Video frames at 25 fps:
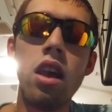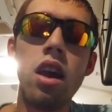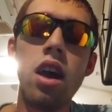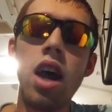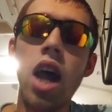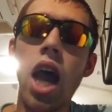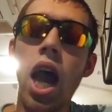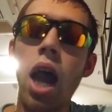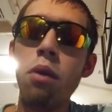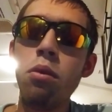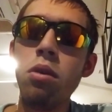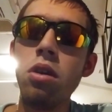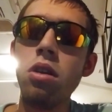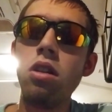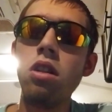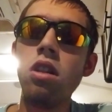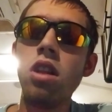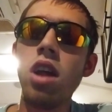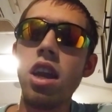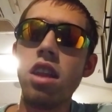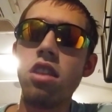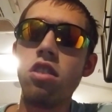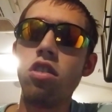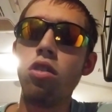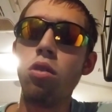I would
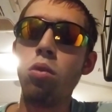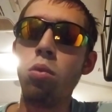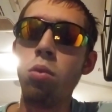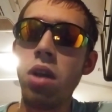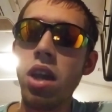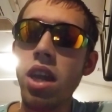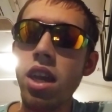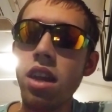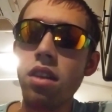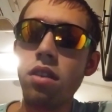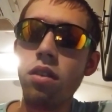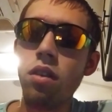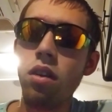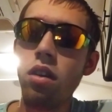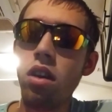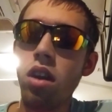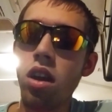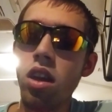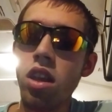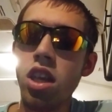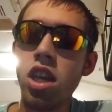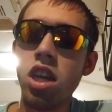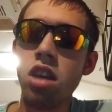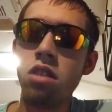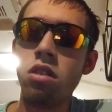like to wait a
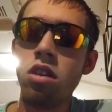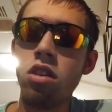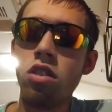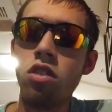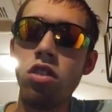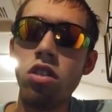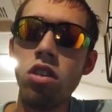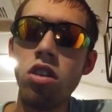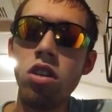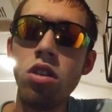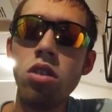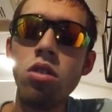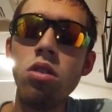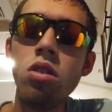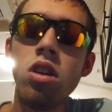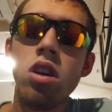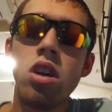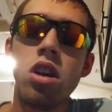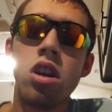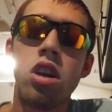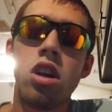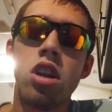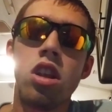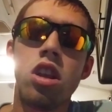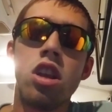year or two
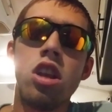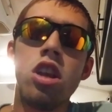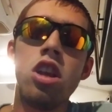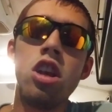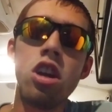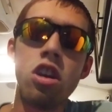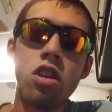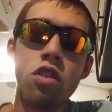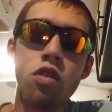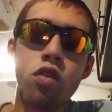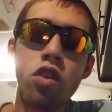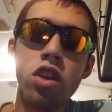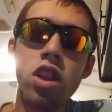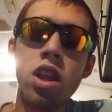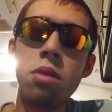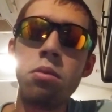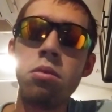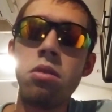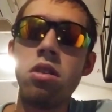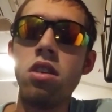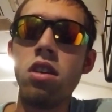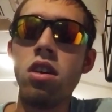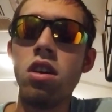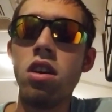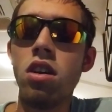just for them
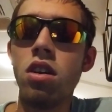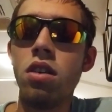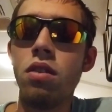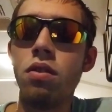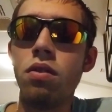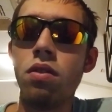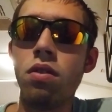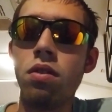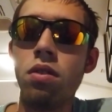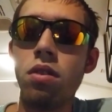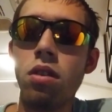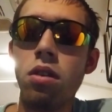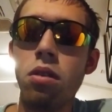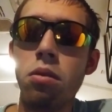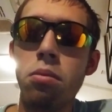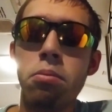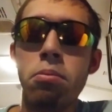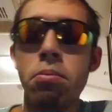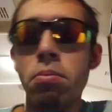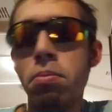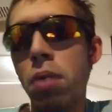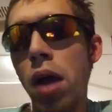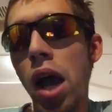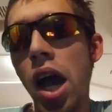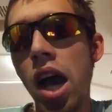to
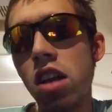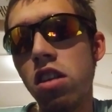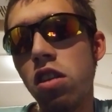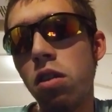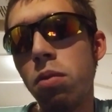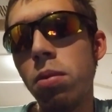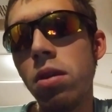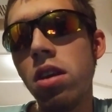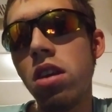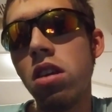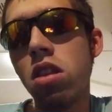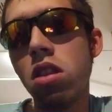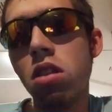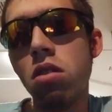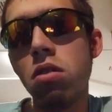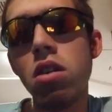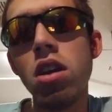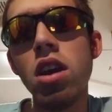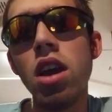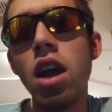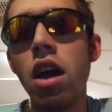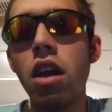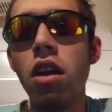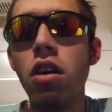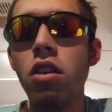possibly three.
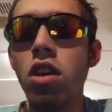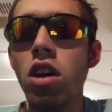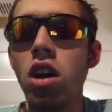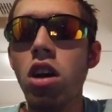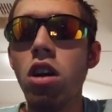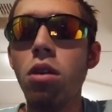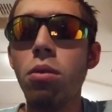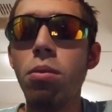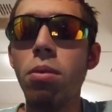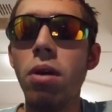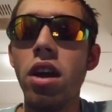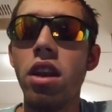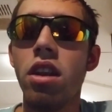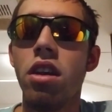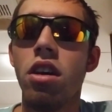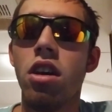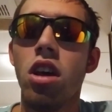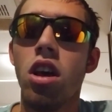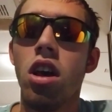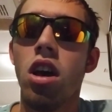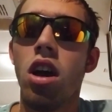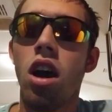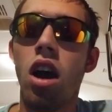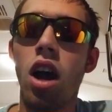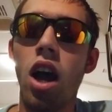I don't know, but
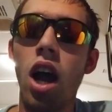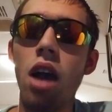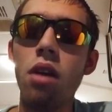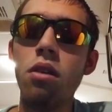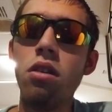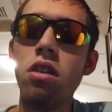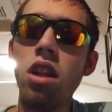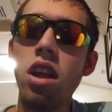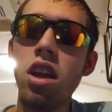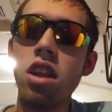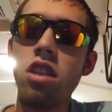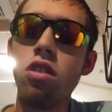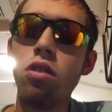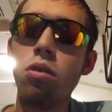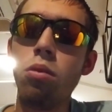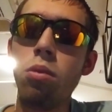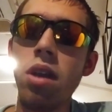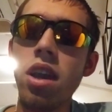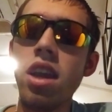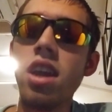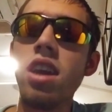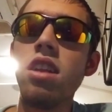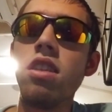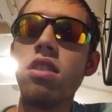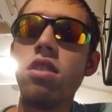I would like to
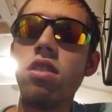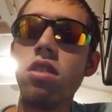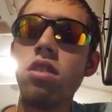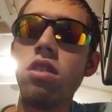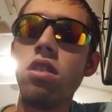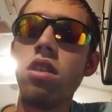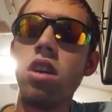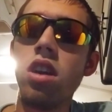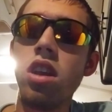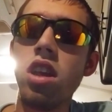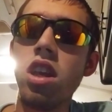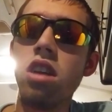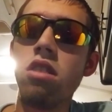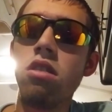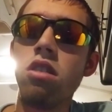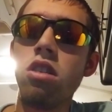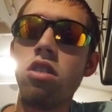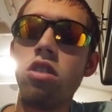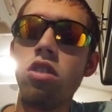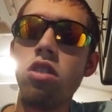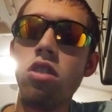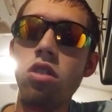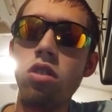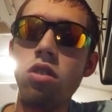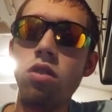wait a year or
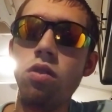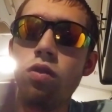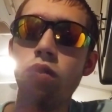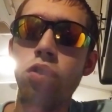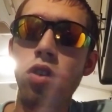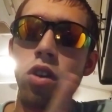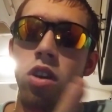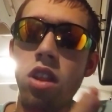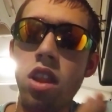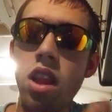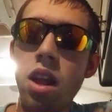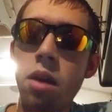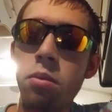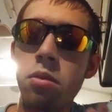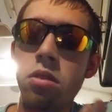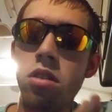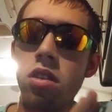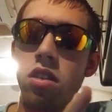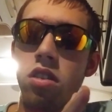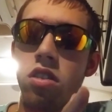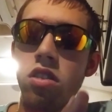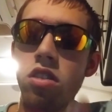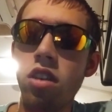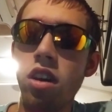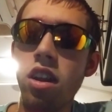two for them to
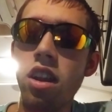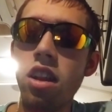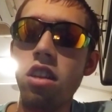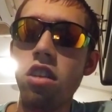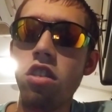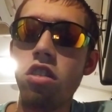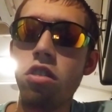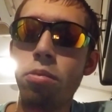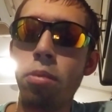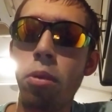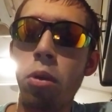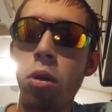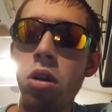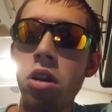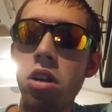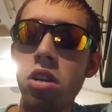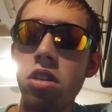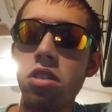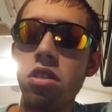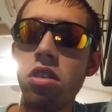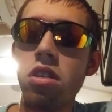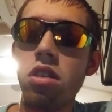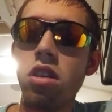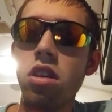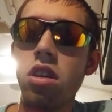study the sport
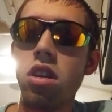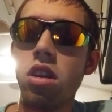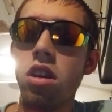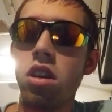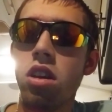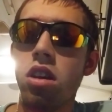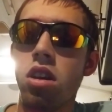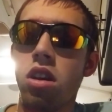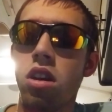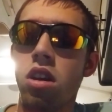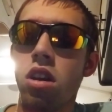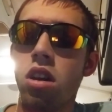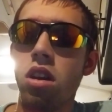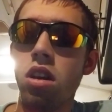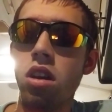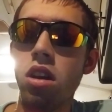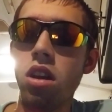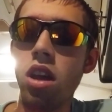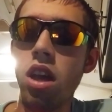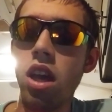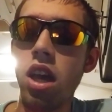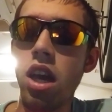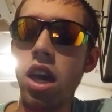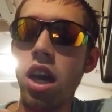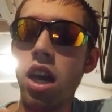
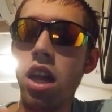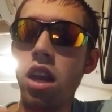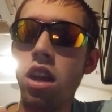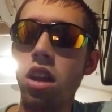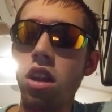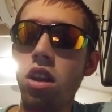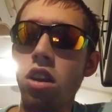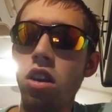and